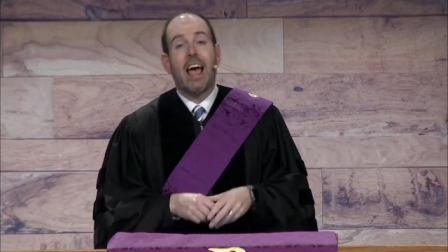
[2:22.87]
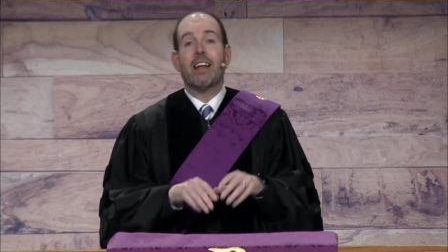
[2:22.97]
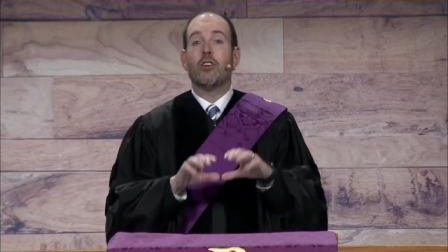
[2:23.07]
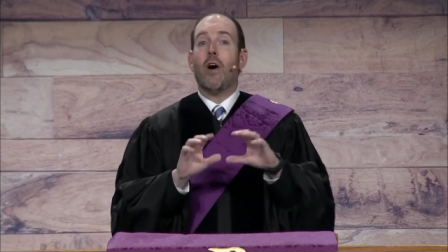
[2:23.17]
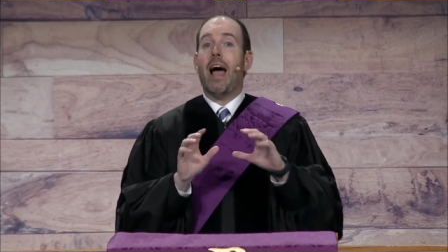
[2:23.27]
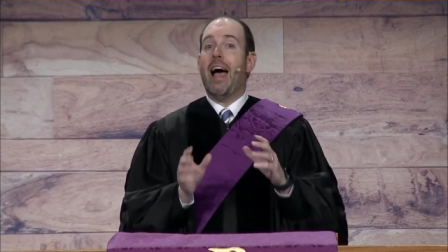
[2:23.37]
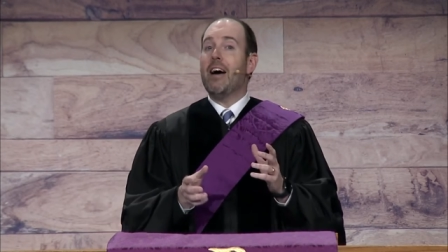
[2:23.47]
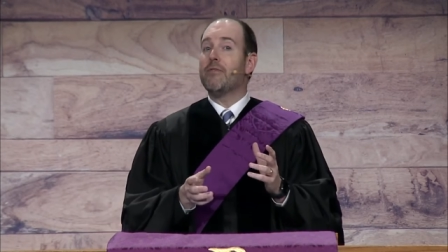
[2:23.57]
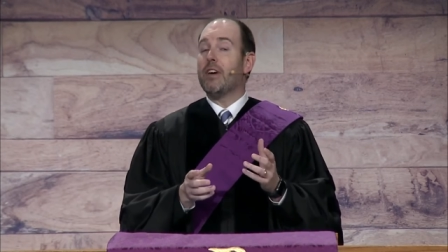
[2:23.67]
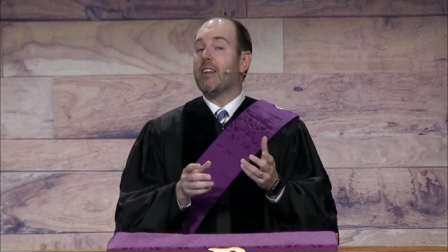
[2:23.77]
And you know,
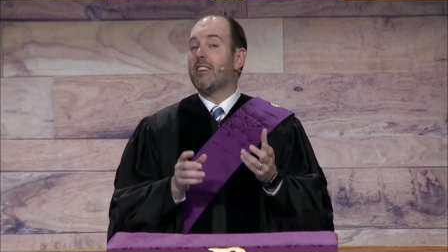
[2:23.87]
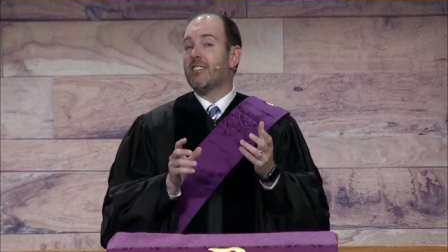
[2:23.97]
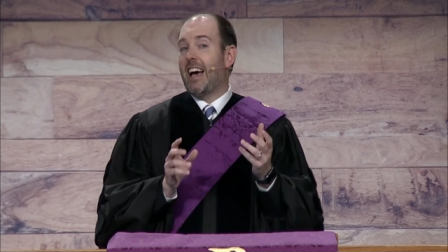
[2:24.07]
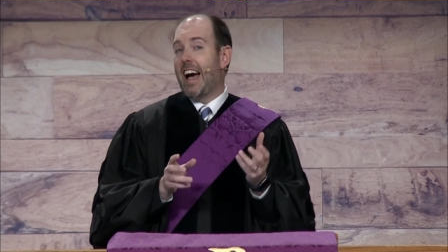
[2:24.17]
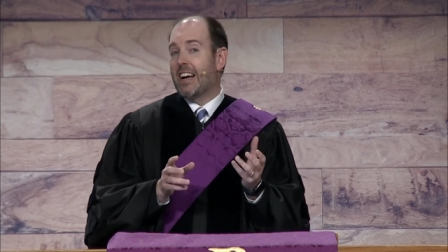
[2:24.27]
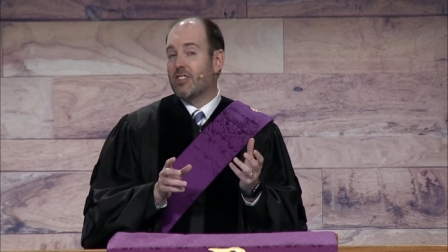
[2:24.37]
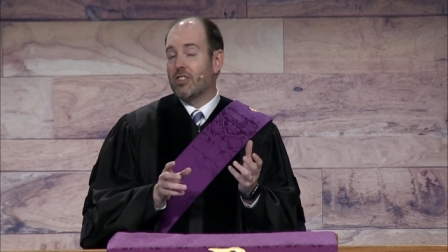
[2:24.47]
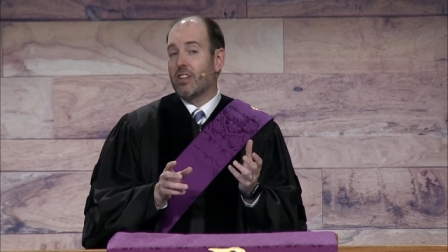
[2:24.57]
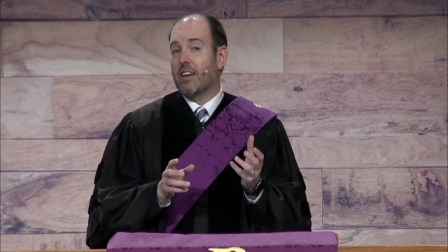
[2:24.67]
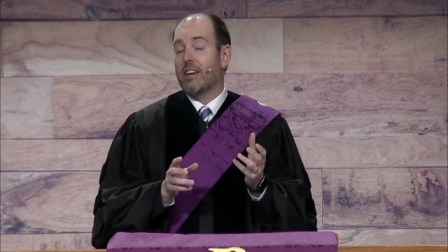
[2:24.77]
Advent is
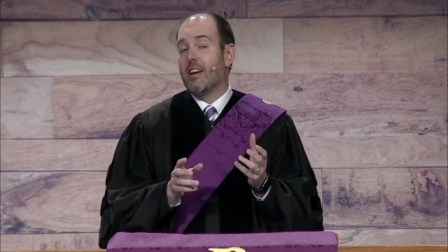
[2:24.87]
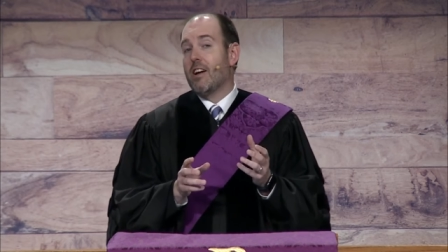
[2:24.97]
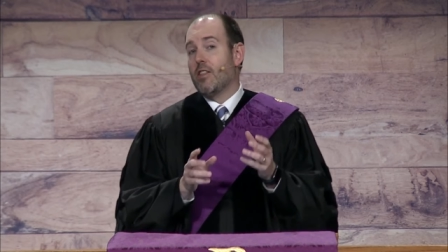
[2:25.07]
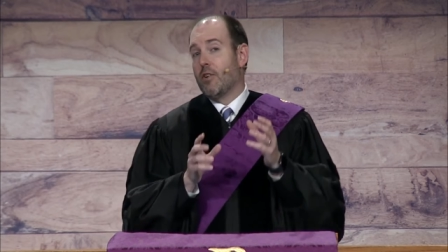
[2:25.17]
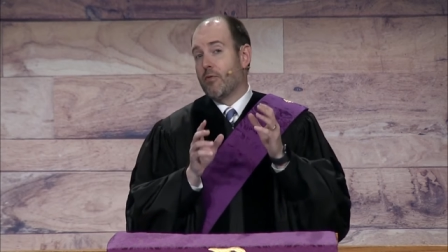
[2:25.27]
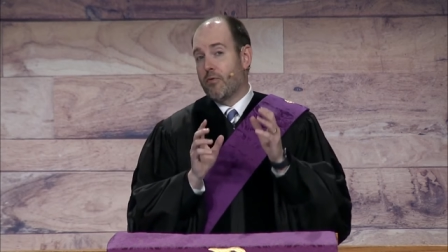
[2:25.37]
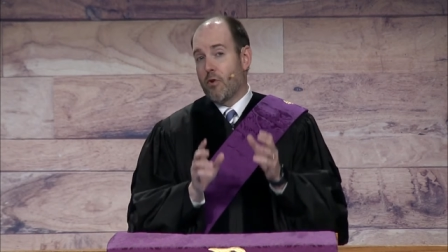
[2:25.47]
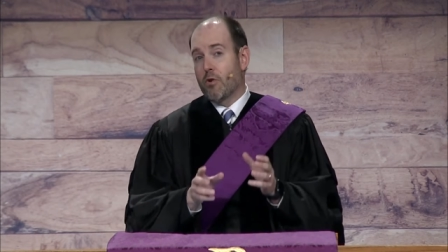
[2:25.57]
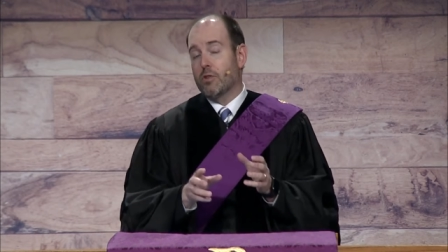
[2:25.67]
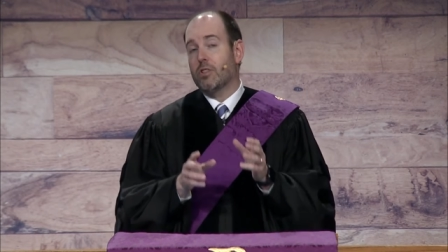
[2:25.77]
actually the
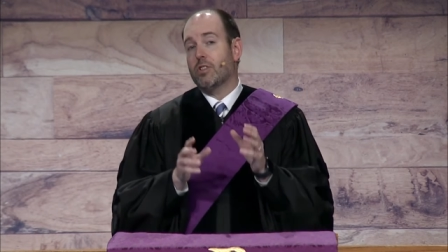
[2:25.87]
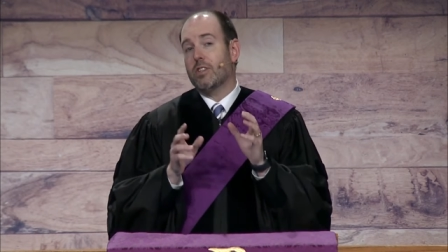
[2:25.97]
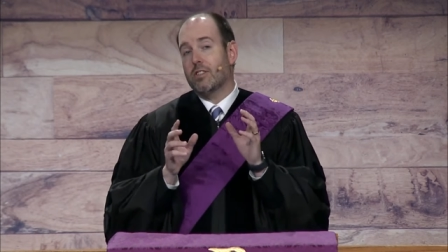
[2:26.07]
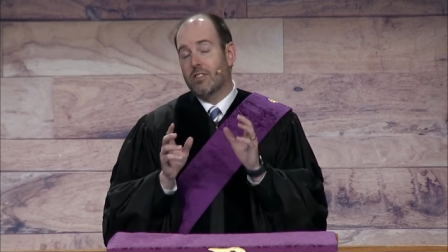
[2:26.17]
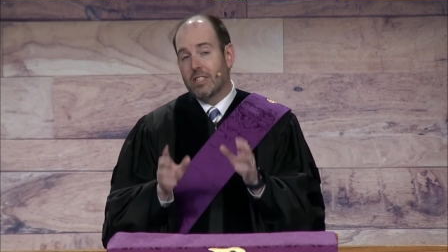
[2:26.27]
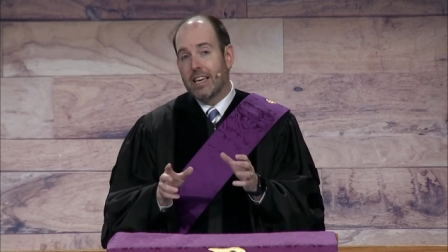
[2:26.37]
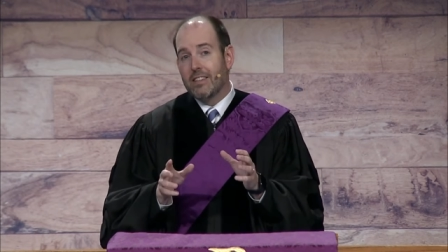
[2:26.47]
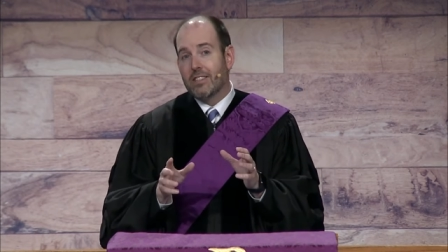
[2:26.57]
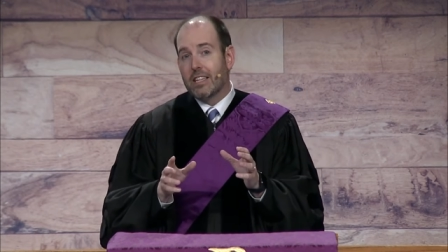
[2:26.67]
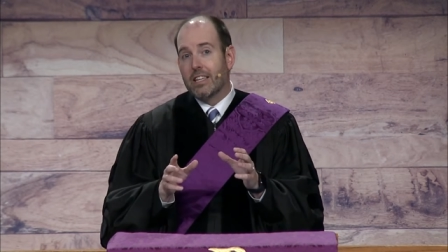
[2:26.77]
first
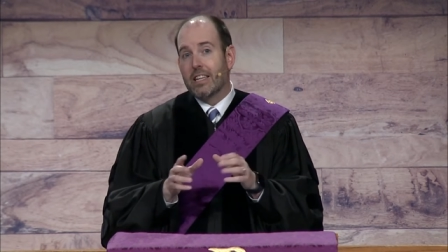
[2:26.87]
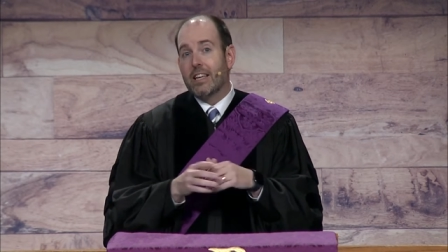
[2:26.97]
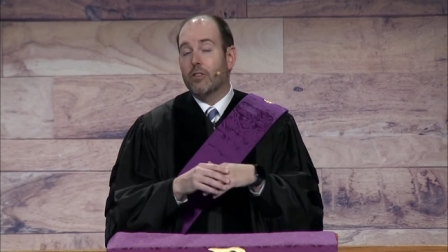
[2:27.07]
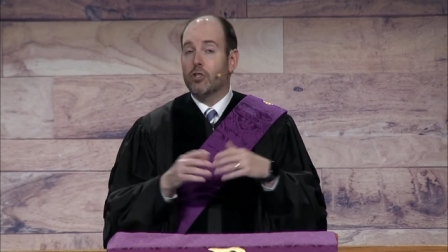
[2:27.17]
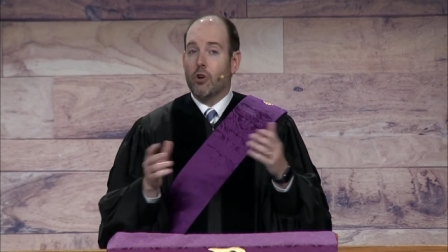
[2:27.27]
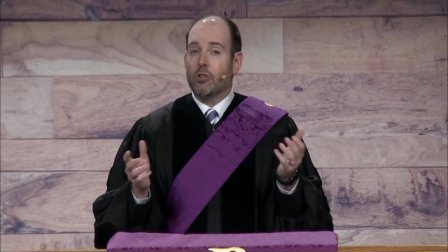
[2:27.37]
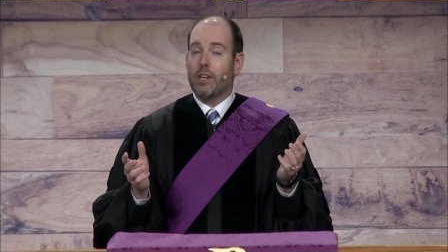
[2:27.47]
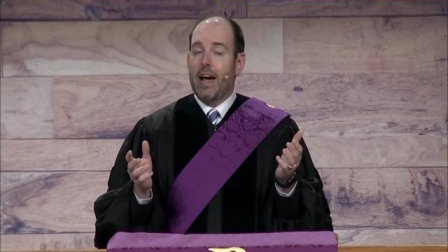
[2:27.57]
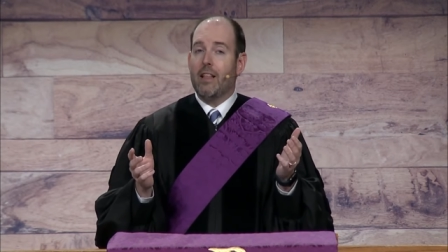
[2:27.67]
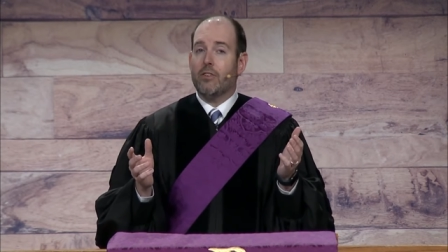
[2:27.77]
season in the church
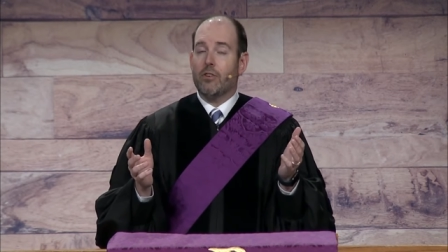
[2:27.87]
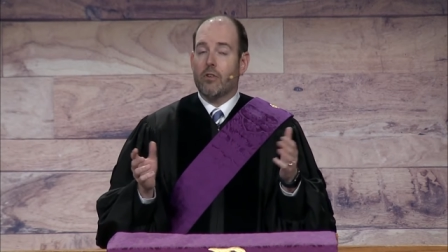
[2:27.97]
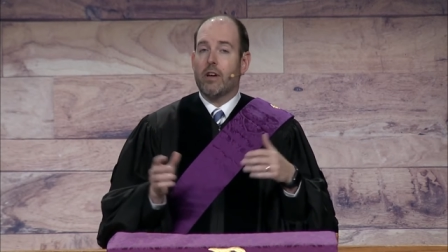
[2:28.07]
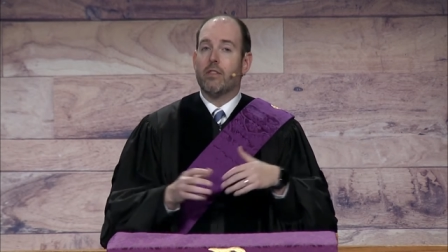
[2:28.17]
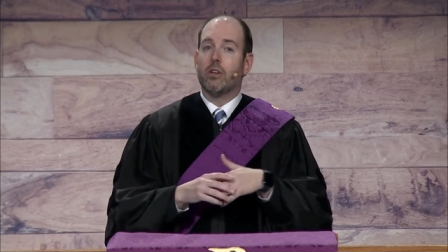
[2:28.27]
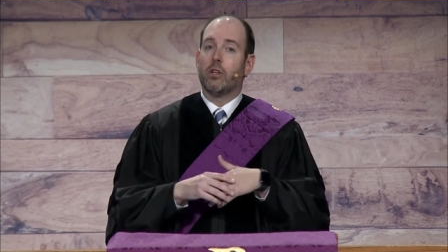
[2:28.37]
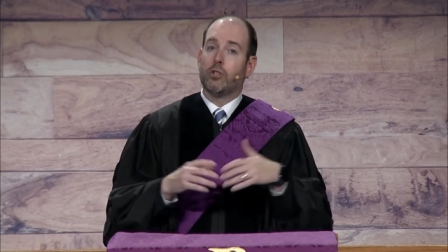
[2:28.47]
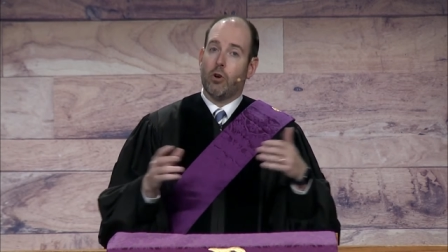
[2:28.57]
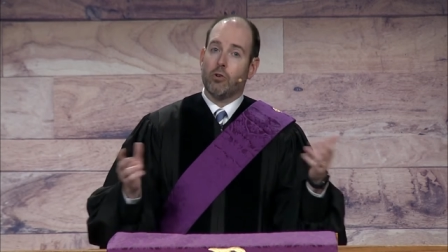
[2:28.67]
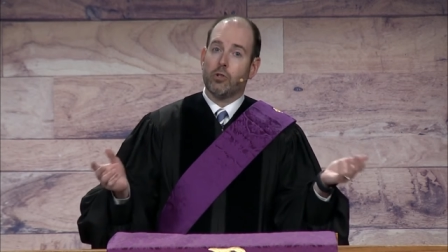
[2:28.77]
calendar, in the
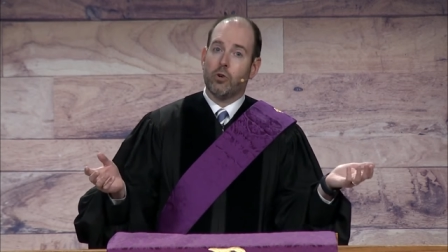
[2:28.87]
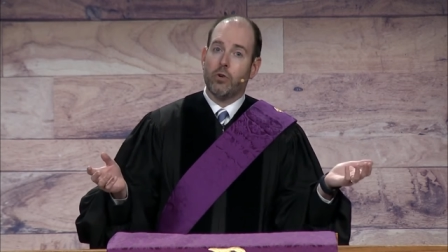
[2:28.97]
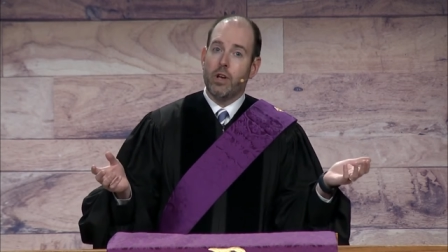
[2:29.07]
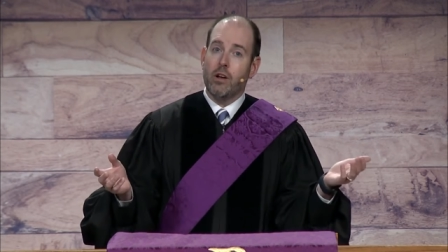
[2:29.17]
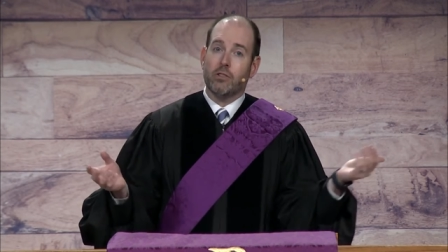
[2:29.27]
liturgical year.